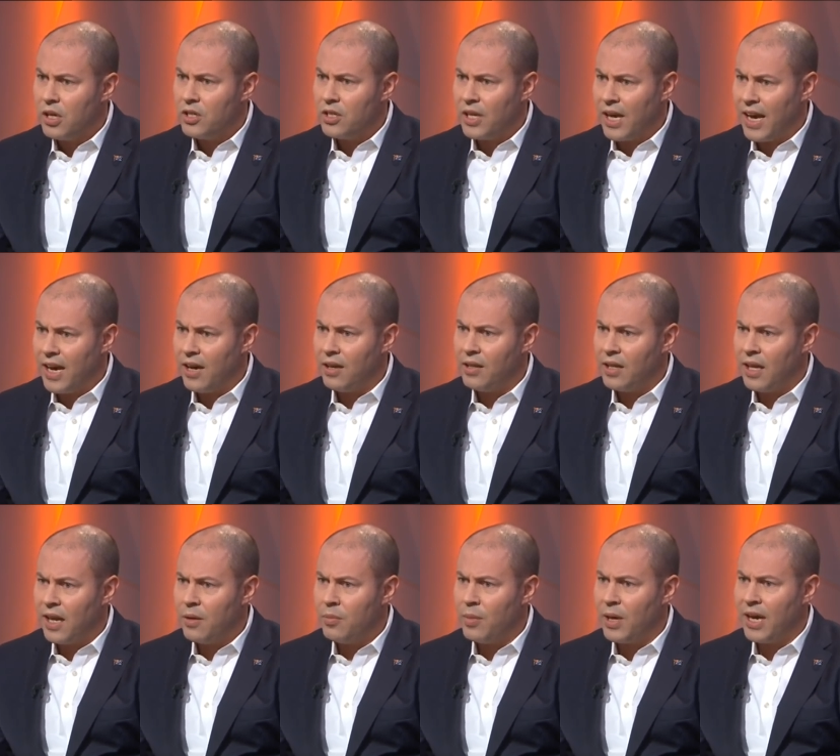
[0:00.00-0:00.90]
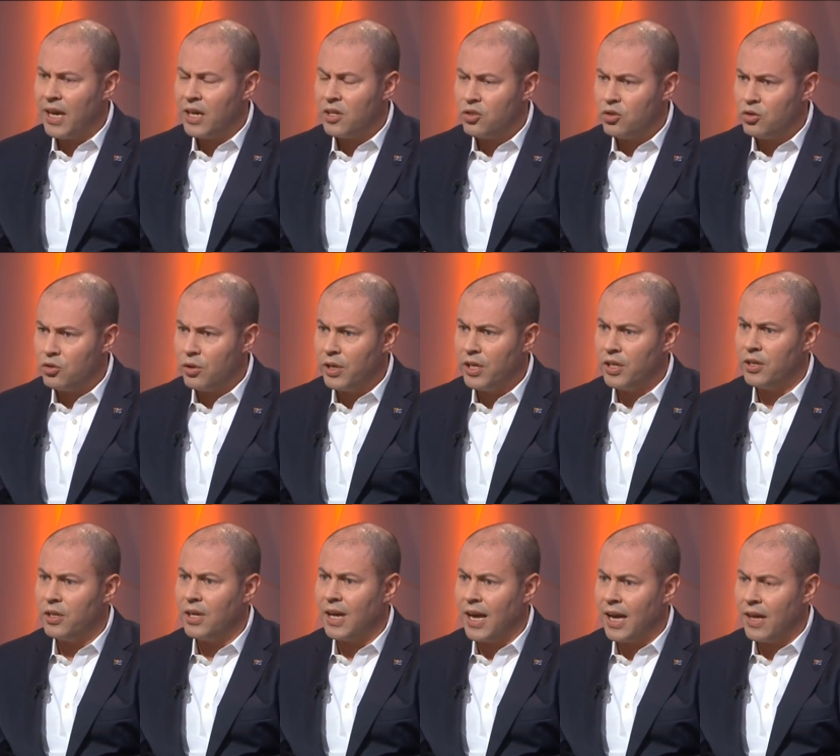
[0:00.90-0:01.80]
to how Labor has
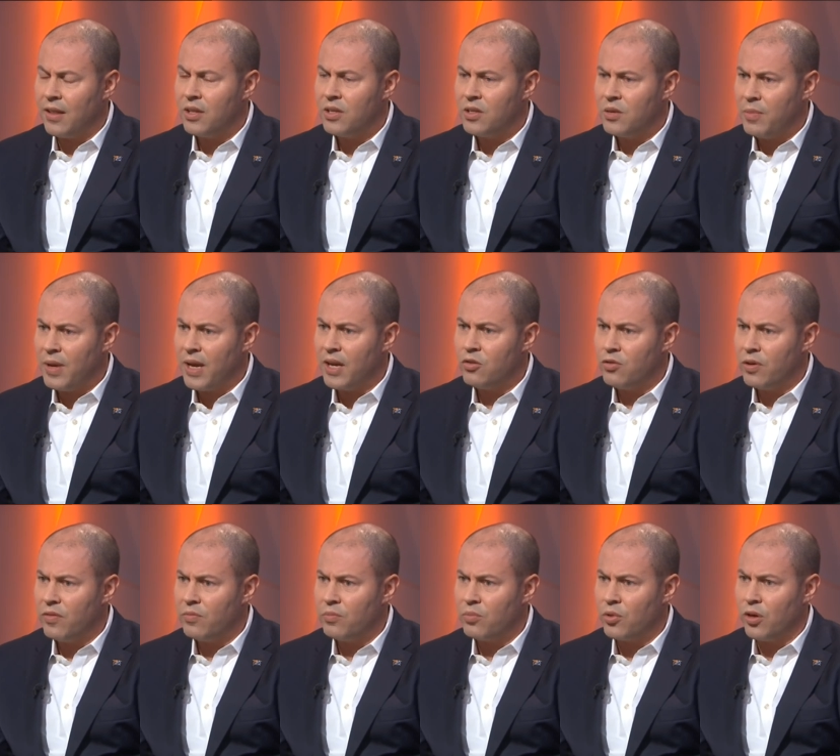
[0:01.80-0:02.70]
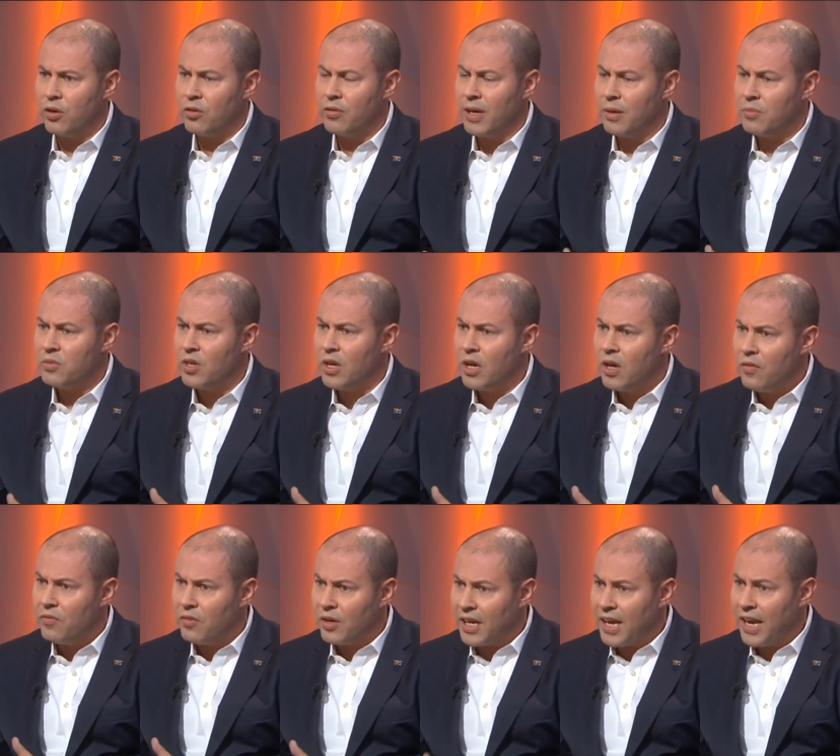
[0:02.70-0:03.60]
treated other demand driven programs
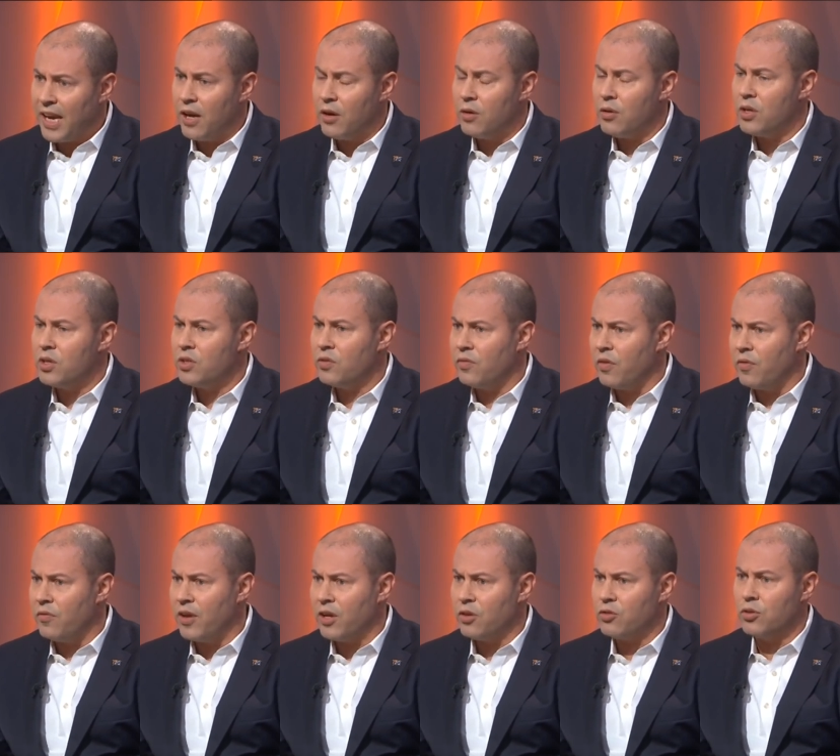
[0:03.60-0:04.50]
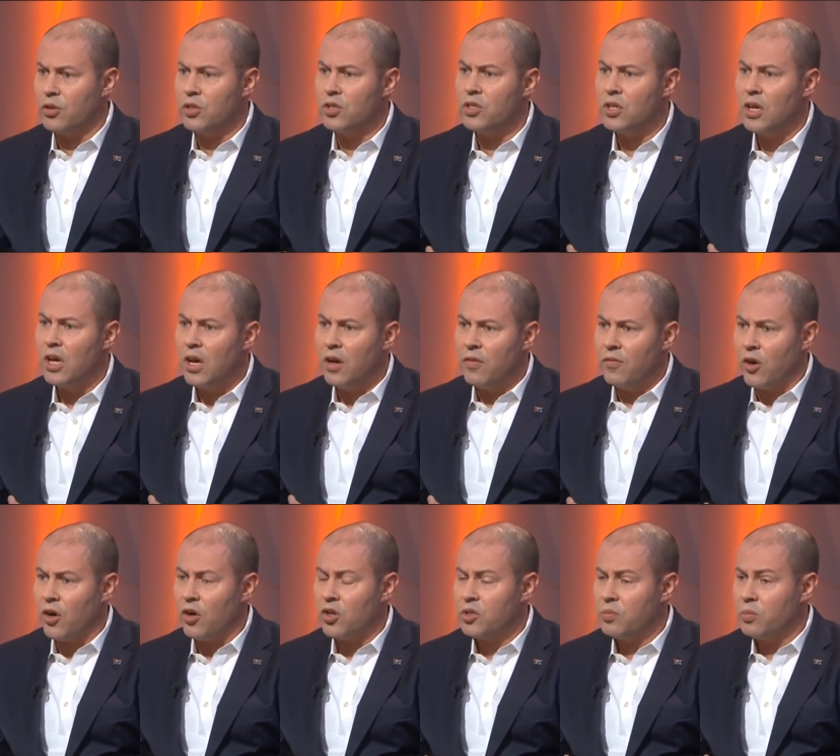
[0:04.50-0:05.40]
for carers, for veterans,
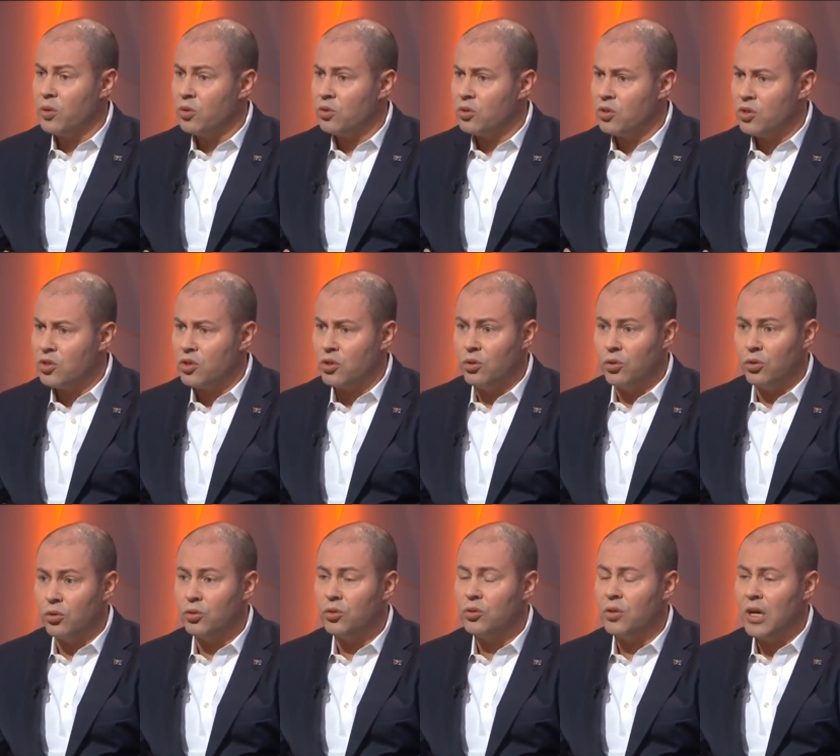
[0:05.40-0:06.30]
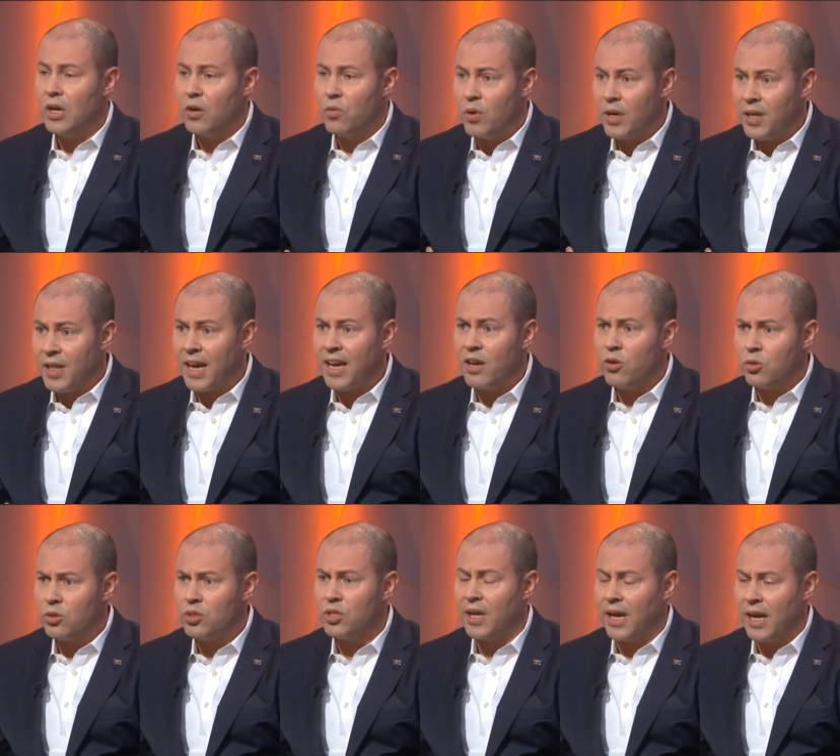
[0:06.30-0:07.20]
for hospitals and schools, where they
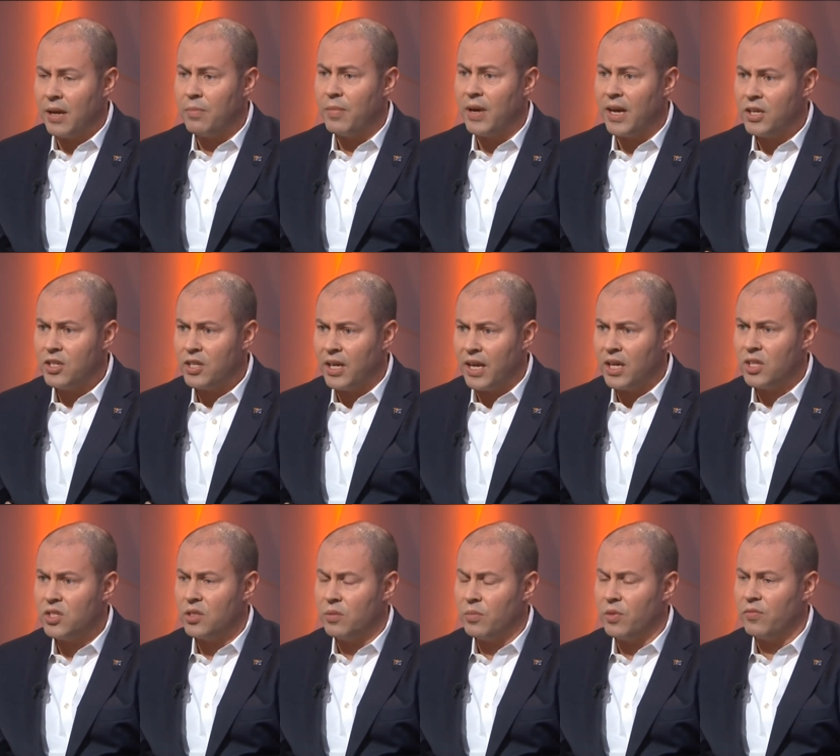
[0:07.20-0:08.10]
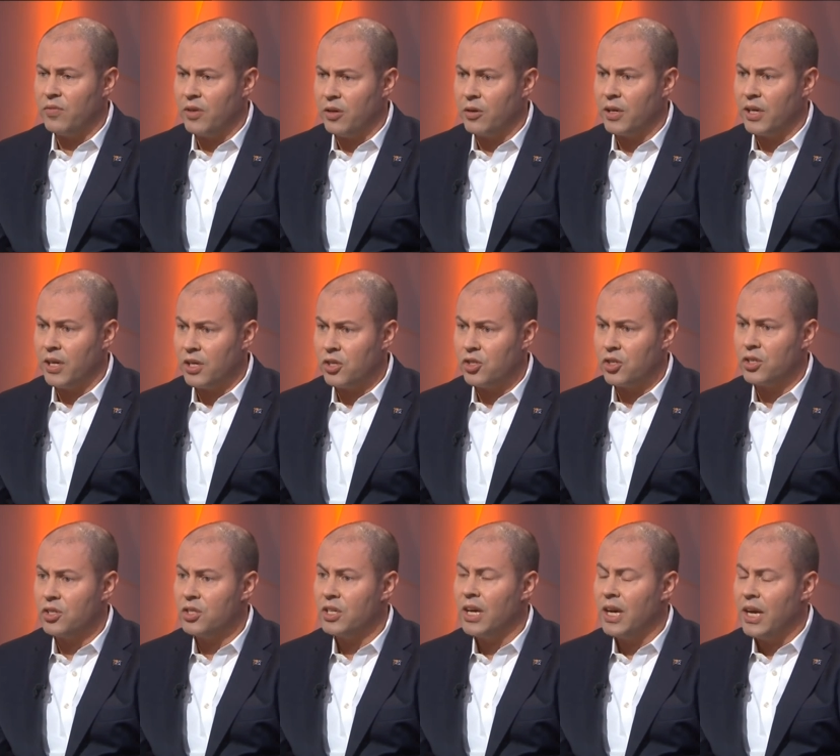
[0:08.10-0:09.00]
also had major estimate
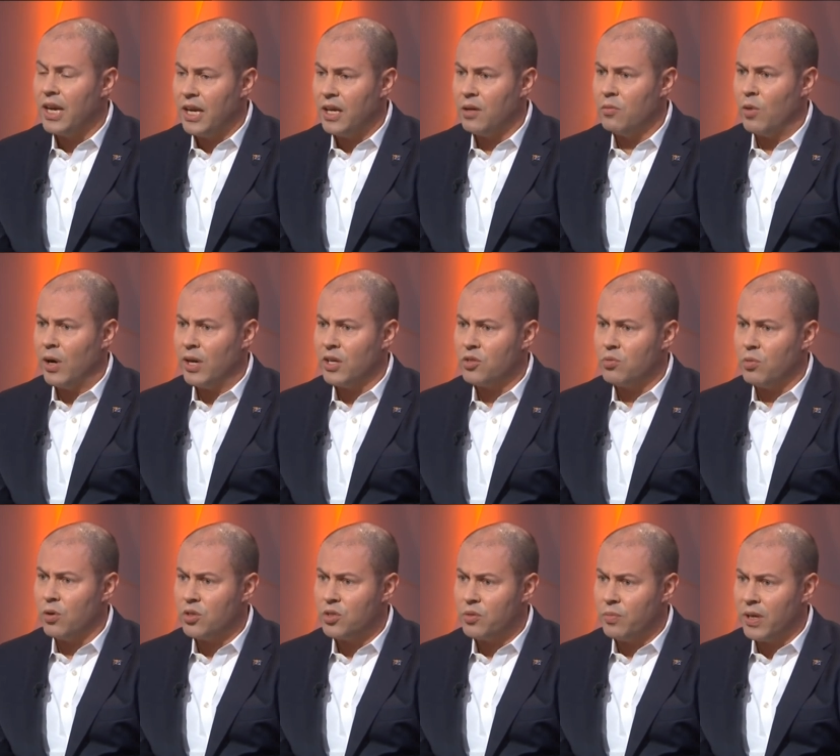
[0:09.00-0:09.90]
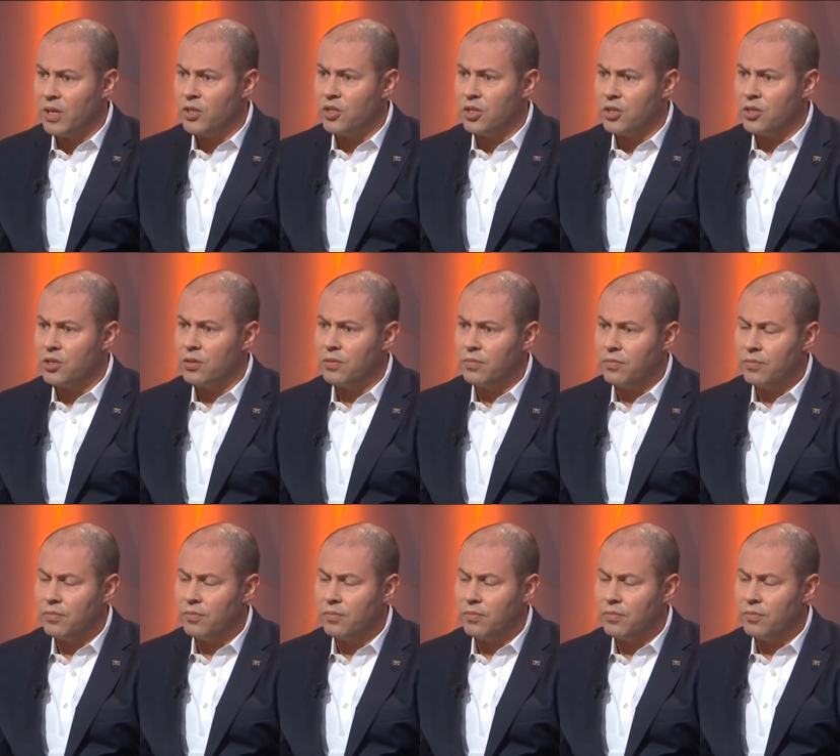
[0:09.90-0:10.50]
variations in Wayne Swan's budgets.